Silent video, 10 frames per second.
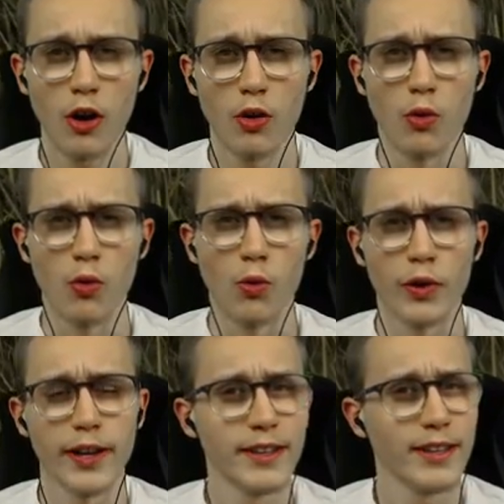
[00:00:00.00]

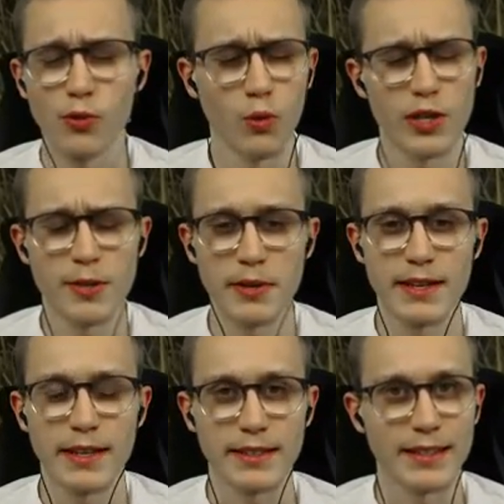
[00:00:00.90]
Okay, what is
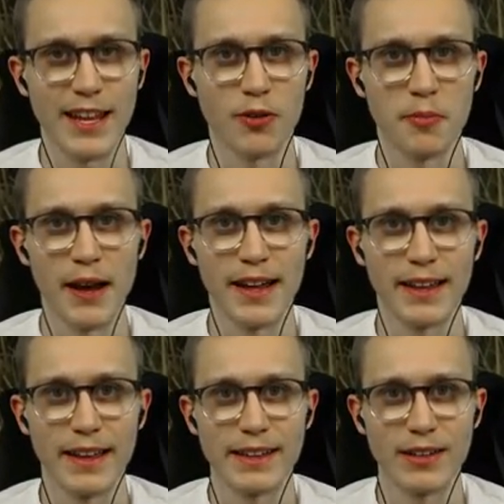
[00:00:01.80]
everybody, and today we're back
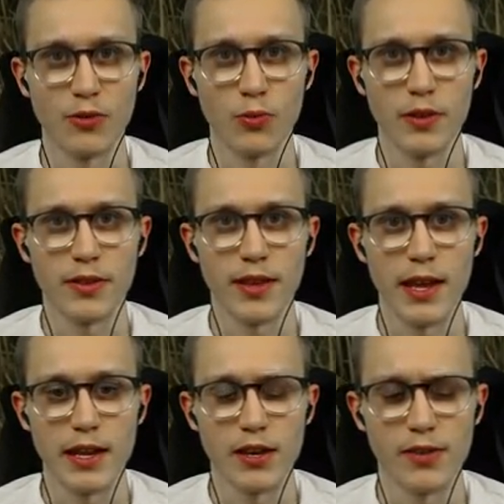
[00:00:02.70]
again with
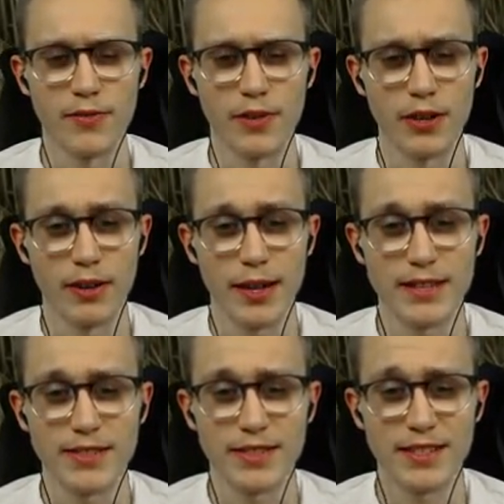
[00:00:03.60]
another video. And
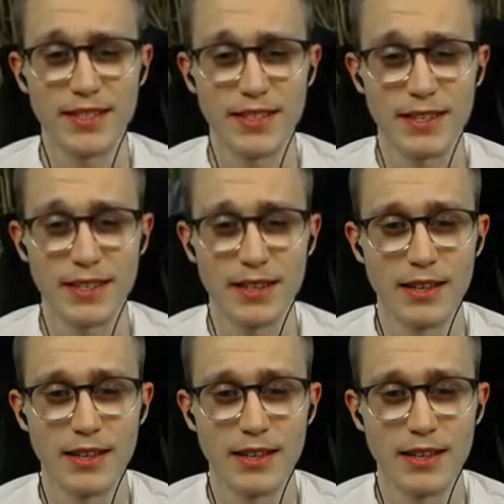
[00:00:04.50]
as you can see,